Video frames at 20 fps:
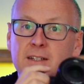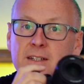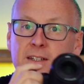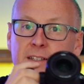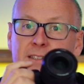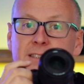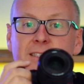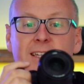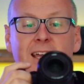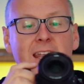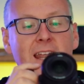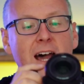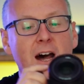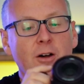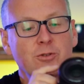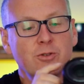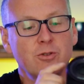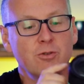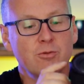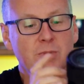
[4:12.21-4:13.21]
stand
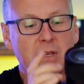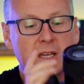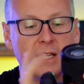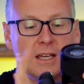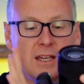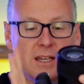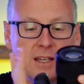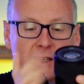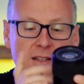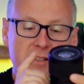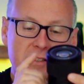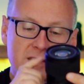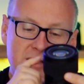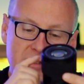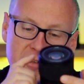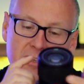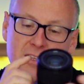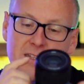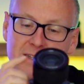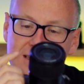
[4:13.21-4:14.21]
out to me.
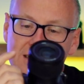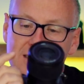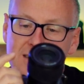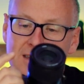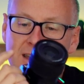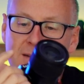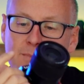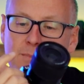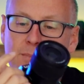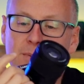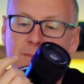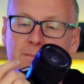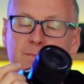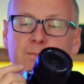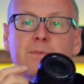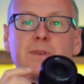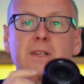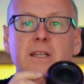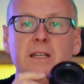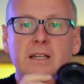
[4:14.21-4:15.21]
It's deep.
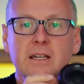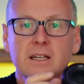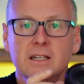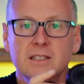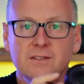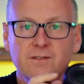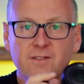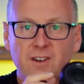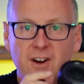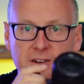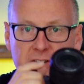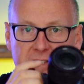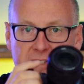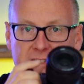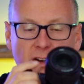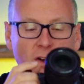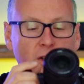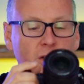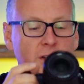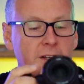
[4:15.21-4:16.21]
It's very
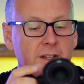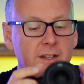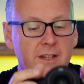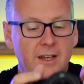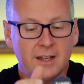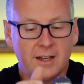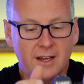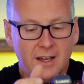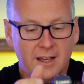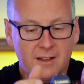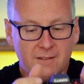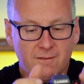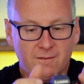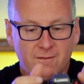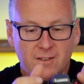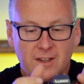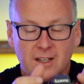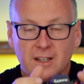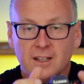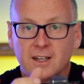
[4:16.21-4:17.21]
solid, and I can
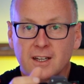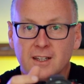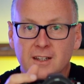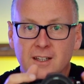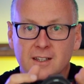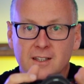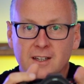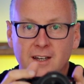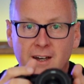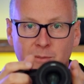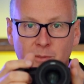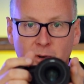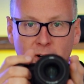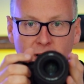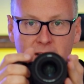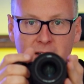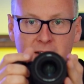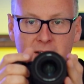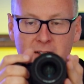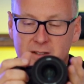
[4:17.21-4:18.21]
feel like that camera
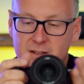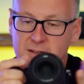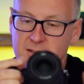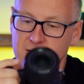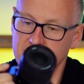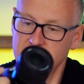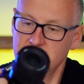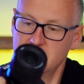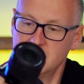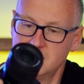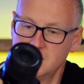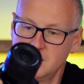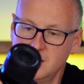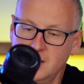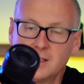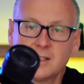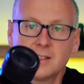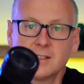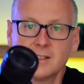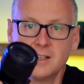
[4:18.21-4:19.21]
is
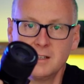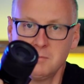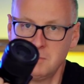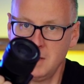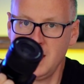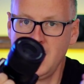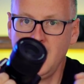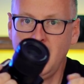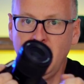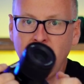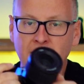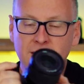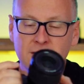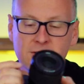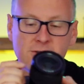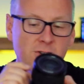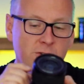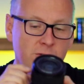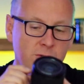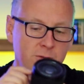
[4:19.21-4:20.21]
like in my hand.
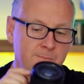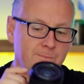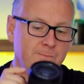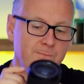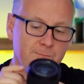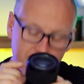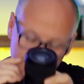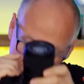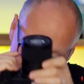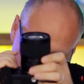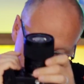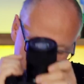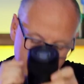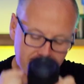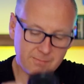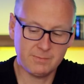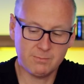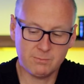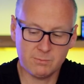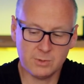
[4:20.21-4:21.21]
So
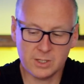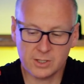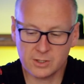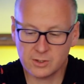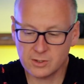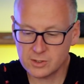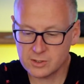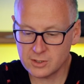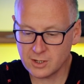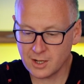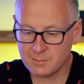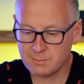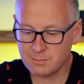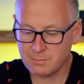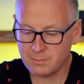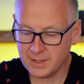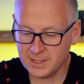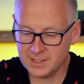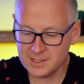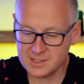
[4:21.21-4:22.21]
really good job,
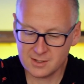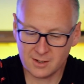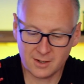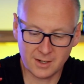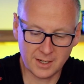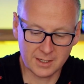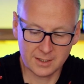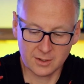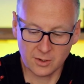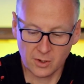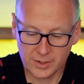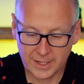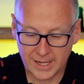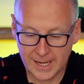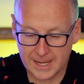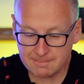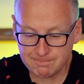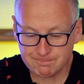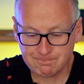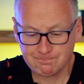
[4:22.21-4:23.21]
Panasonic.
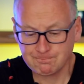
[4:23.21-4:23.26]
Okay,